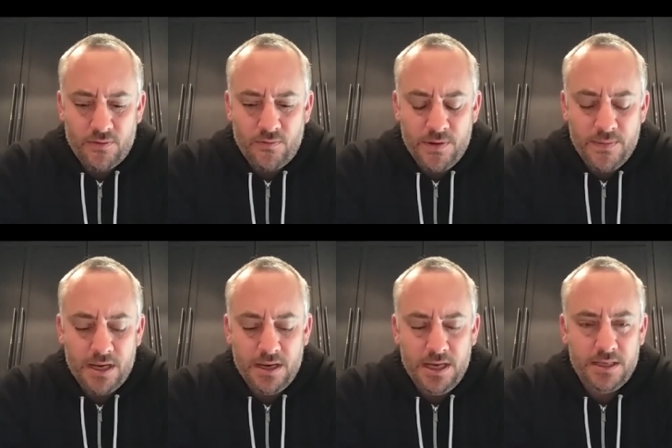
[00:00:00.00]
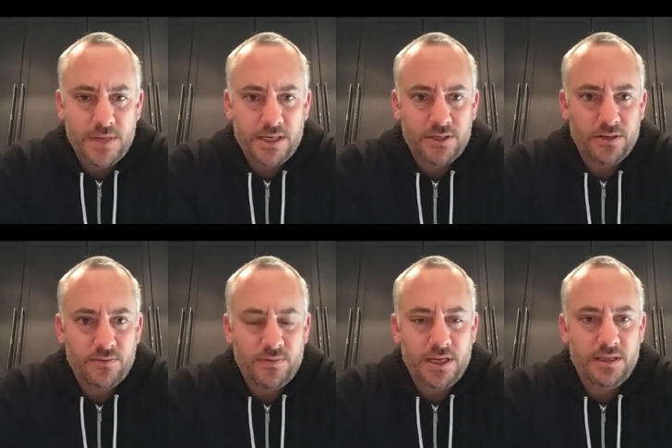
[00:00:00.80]
we need to make sure
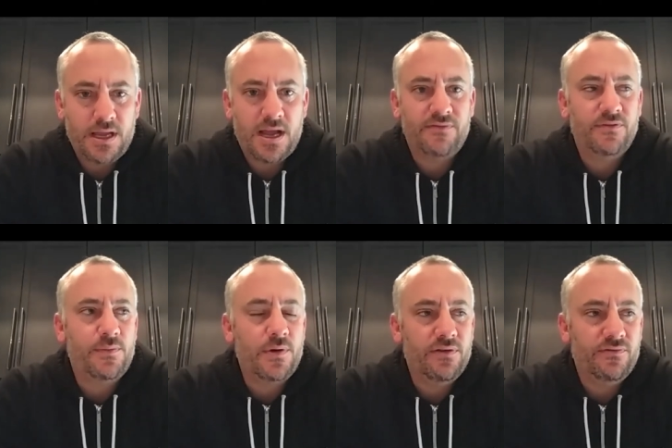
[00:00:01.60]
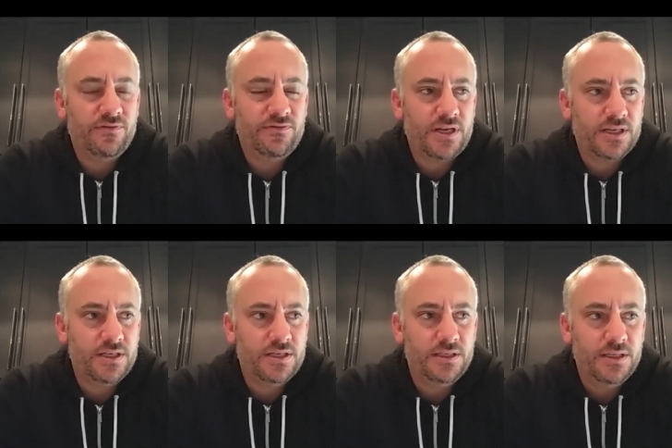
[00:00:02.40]
that we have a point of
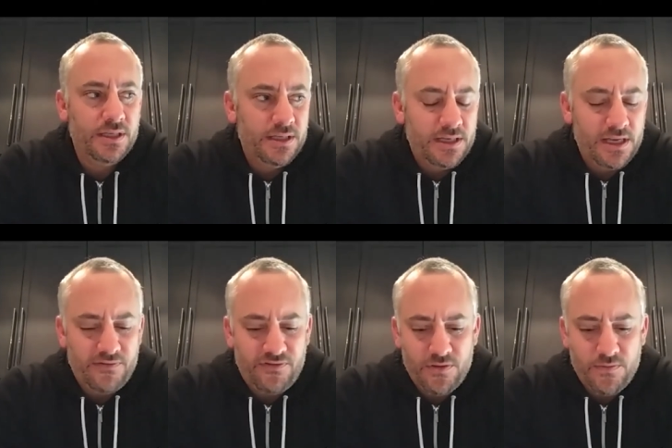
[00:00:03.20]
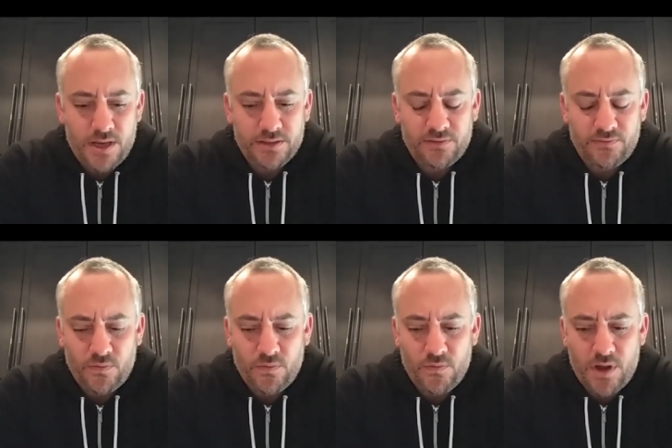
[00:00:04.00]
reflection in a few months
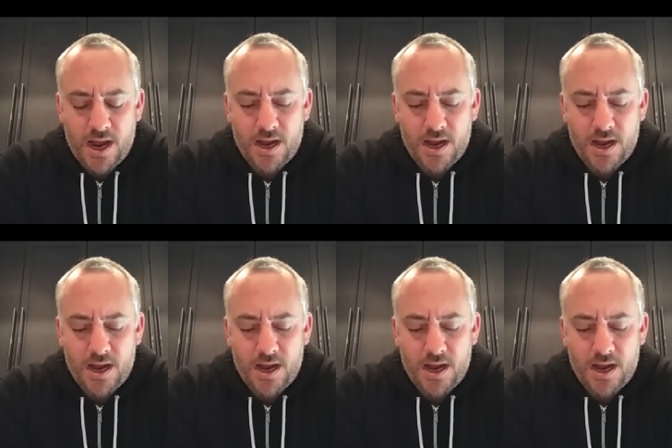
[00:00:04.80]
on